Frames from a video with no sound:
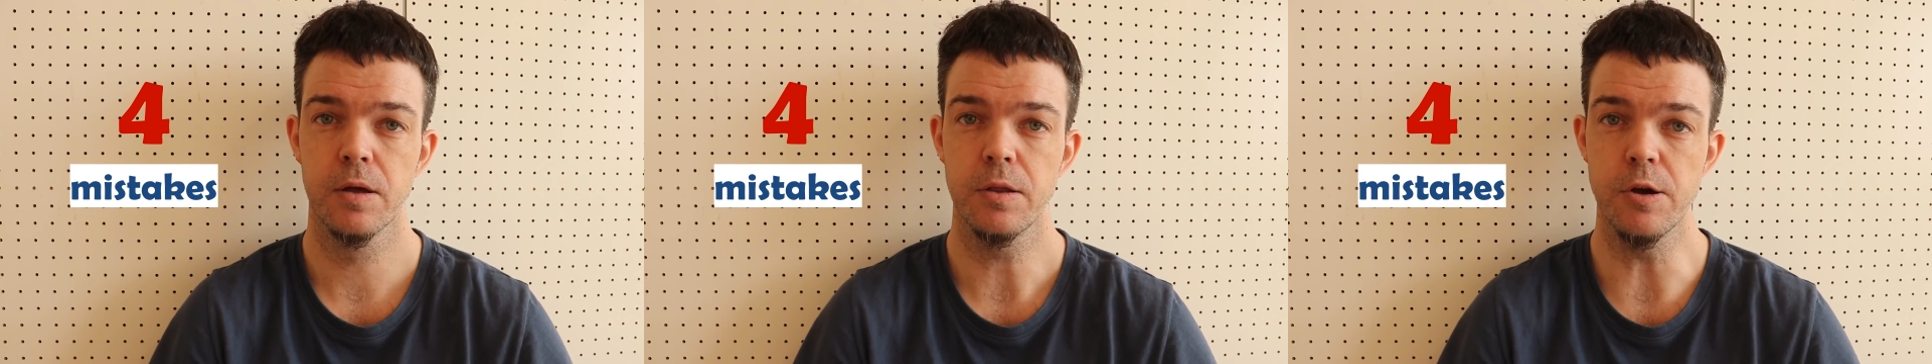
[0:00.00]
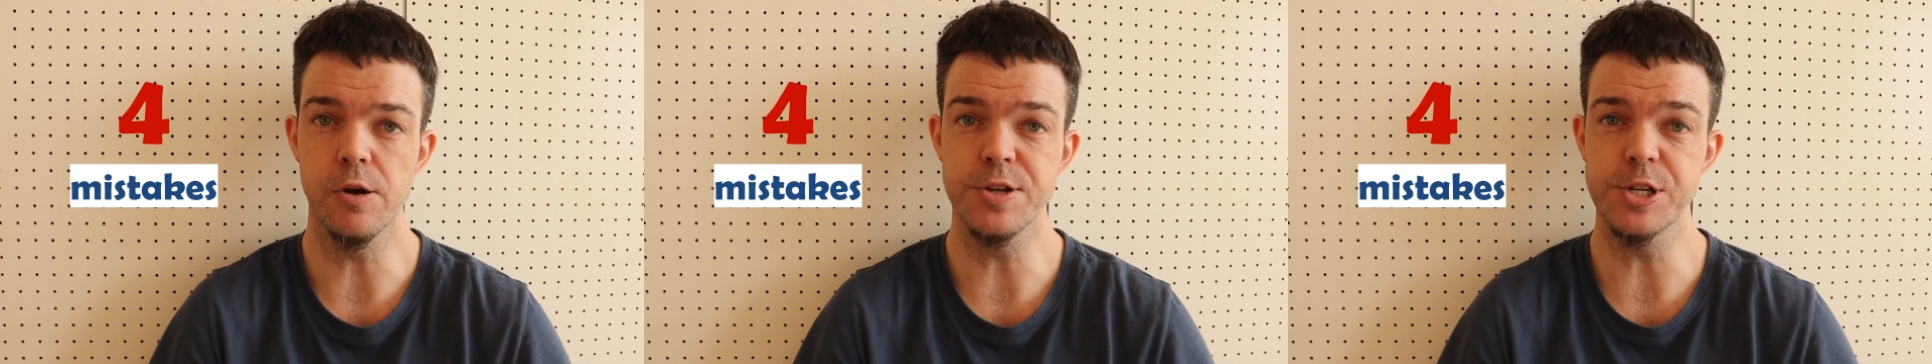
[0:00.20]

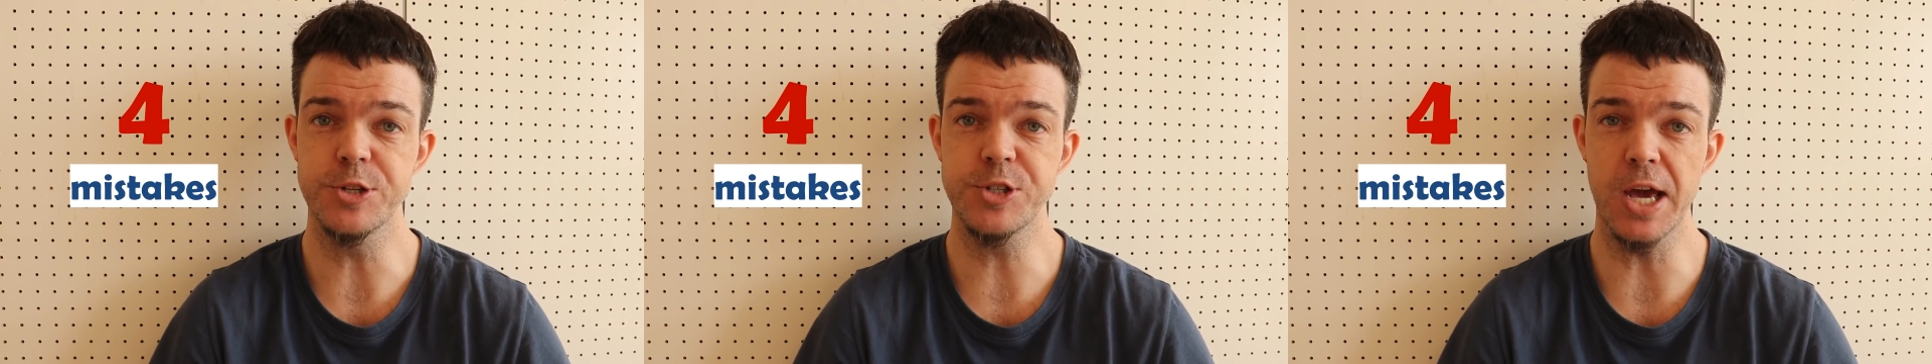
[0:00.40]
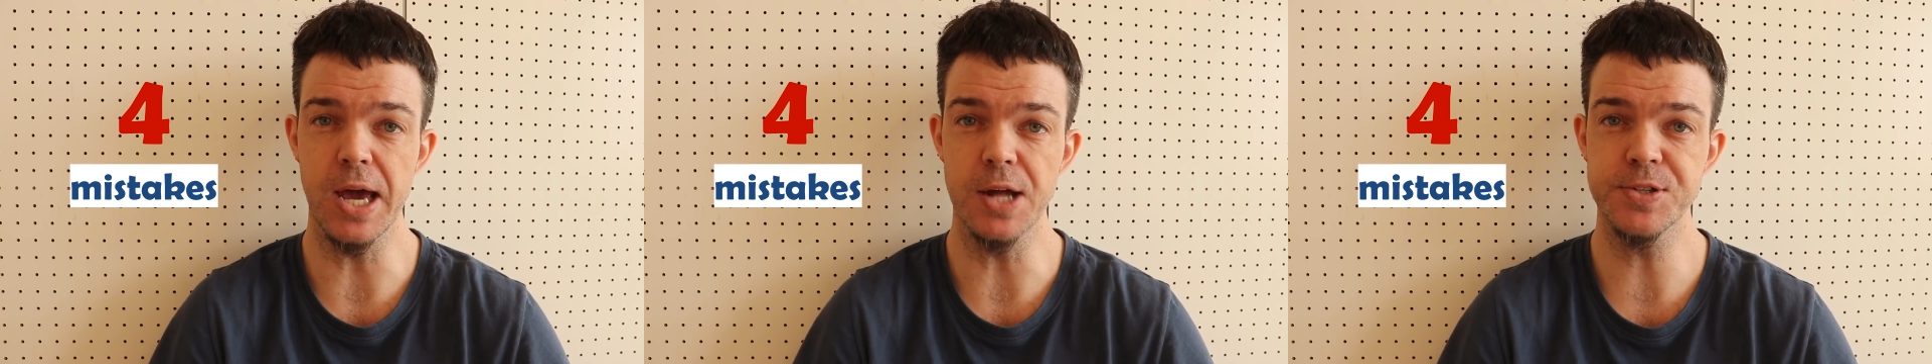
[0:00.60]
there is a
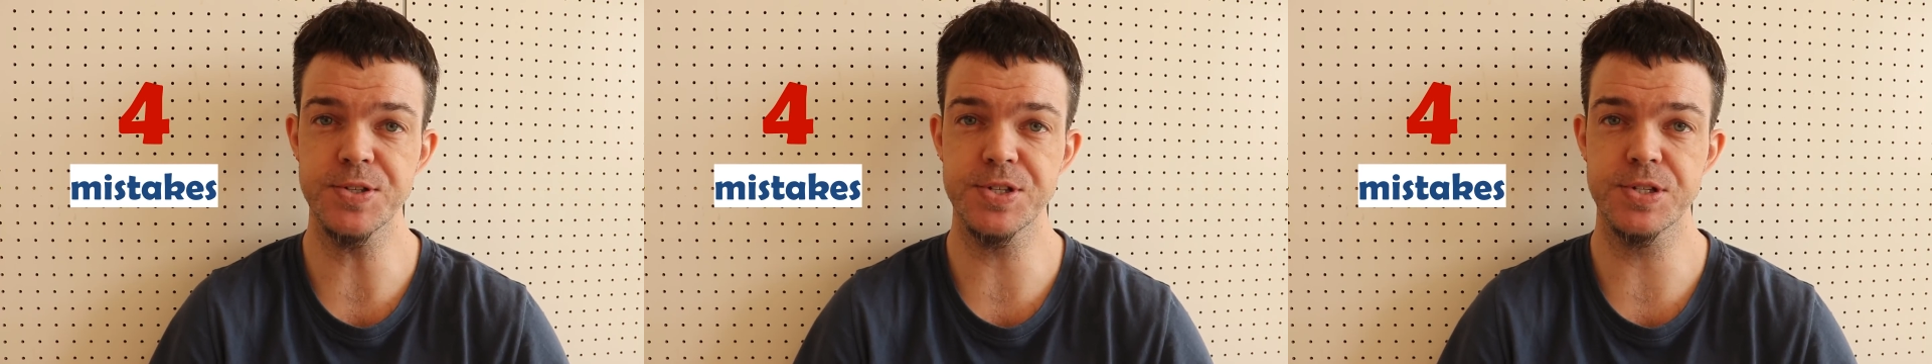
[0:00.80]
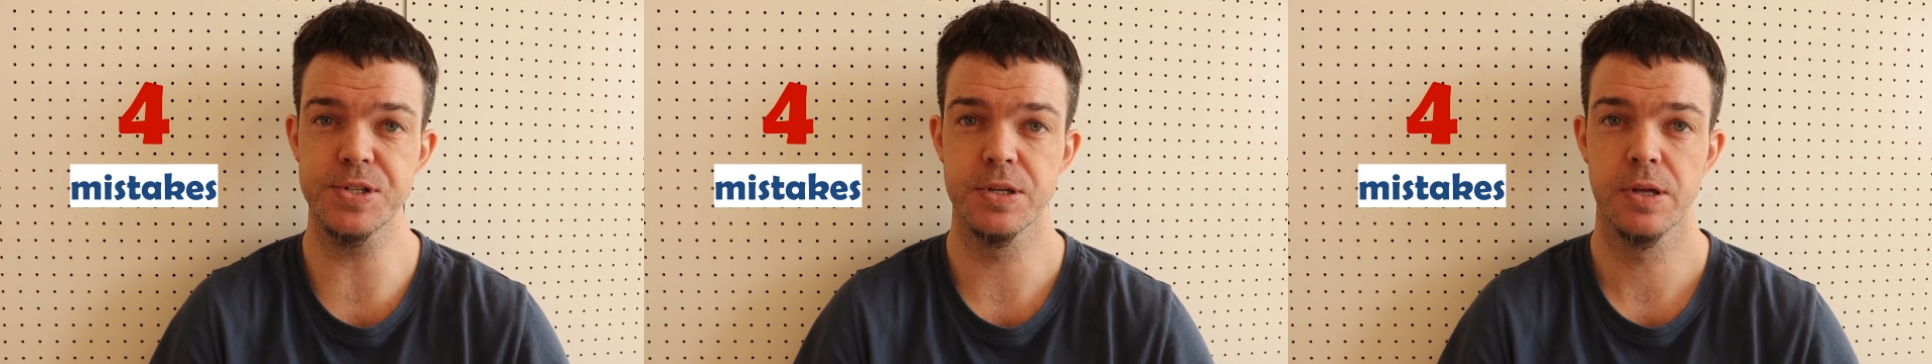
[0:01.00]

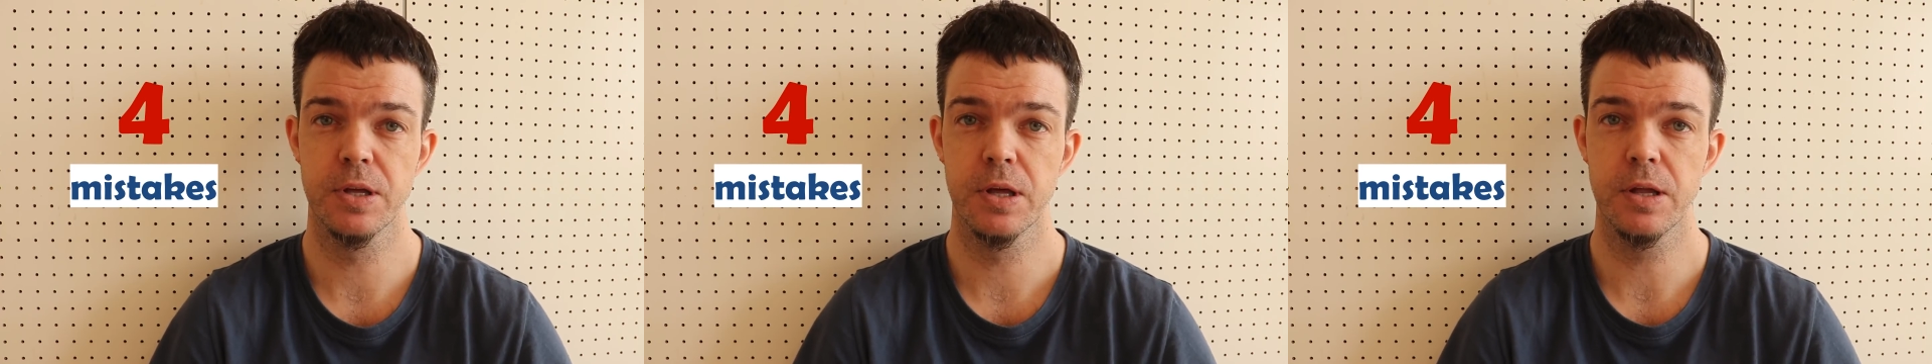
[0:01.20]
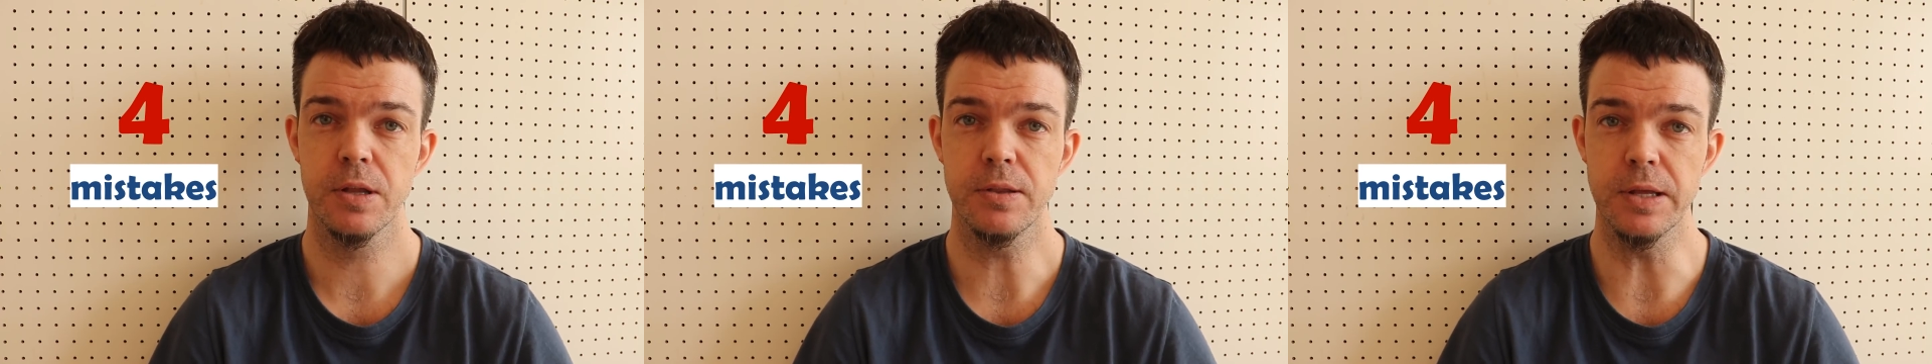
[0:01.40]
chance
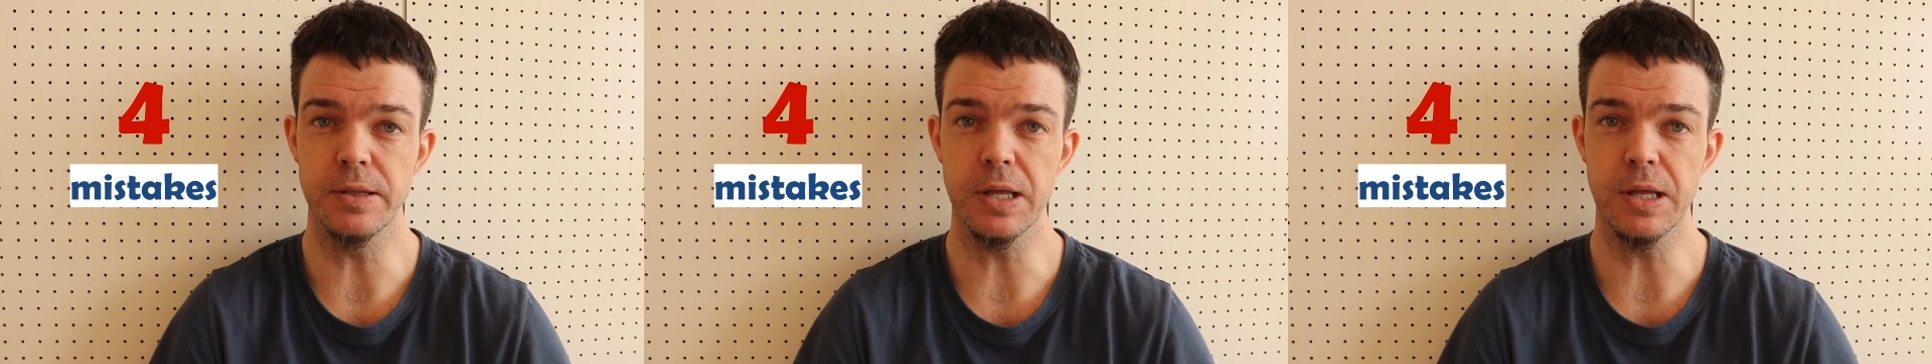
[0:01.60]
that